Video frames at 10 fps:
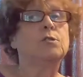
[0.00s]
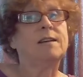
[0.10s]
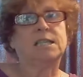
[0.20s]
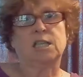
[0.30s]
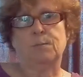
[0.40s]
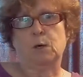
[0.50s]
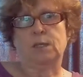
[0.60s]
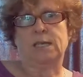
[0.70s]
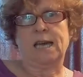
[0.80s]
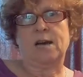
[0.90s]
the rest of the
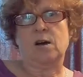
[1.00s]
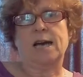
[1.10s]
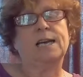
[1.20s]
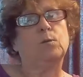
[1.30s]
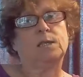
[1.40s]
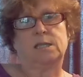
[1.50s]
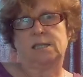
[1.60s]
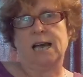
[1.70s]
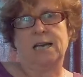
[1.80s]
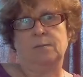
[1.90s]
body out and it was the
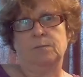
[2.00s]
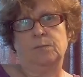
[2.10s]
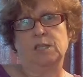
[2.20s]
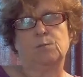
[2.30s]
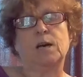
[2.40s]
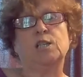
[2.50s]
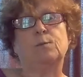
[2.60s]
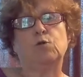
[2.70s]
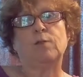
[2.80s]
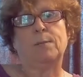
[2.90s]
same,
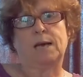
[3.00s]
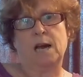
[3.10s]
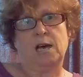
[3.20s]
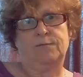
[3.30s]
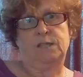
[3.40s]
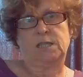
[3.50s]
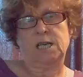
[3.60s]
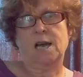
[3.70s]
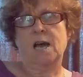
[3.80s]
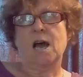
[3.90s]
disposable rubber gloves.
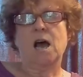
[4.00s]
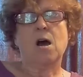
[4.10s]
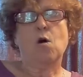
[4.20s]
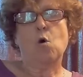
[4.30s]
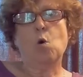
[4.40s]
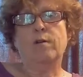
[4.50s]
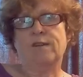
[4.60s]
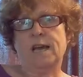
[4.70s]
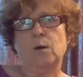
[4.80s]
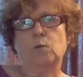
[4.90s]
All of
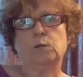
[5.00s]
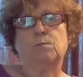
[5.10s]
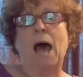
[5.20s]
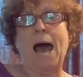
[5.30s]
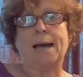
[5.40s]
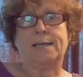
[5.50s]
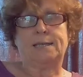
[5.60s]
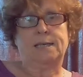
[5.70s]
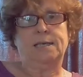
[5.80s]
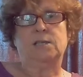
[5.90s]
it was packed
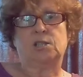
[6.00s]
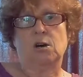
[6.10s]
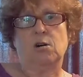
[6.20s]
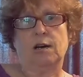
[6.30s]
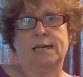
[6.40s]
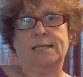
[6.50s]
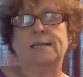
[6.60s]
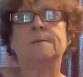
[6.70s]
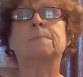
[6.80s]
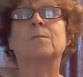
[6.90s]
inside
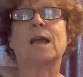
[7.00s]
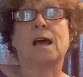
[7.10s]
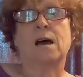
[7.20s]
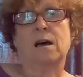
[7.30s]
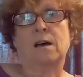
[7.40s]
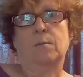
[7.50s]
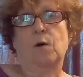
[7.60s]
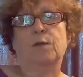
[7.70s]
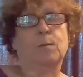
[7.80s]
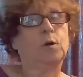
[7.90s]

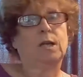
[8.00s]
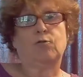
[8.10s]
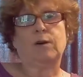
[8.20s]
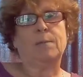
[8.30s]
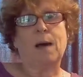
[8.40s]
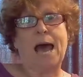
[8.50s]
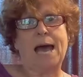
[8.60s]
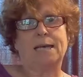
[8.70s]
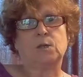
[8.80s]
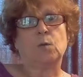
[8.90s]
of the body, 3
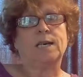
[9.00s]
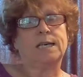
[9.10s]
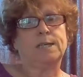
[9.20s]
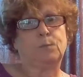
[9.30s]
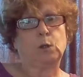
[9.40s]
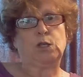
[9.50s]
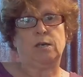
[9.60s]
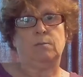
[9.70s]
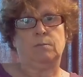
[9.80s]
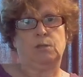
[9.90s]
packs, 1 in his
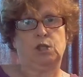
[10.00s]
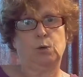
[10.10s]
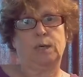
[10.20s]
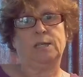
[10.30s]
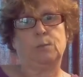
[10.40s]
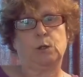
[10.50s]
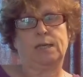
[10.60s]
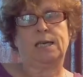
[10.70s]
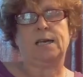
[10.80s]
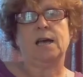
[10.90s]
bottom, 2 in his
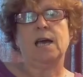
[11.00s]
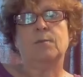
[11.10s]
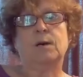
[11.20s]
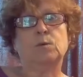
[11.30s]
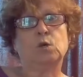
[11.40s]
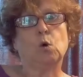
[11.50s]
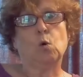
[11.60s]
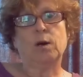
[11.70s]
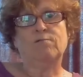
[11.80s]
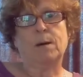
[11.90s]
body, but it was
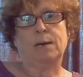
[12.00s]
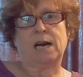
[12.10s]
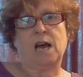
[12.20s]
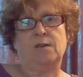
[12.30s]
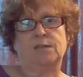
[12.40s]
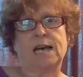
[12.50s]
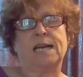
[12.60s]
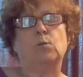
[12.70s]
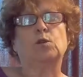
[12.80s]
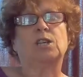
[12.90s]
all in rubber gloves and
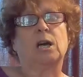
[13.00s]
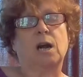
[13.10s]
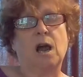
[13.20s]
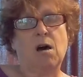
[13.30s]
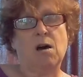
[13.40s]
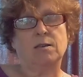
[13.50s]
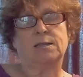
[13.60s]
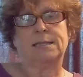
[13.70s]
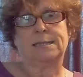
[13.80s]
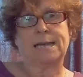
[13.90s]
it was
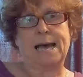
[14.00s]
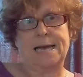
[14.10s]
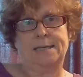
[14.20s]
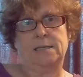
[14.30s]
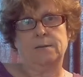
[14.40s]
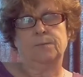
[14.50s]
glass sand.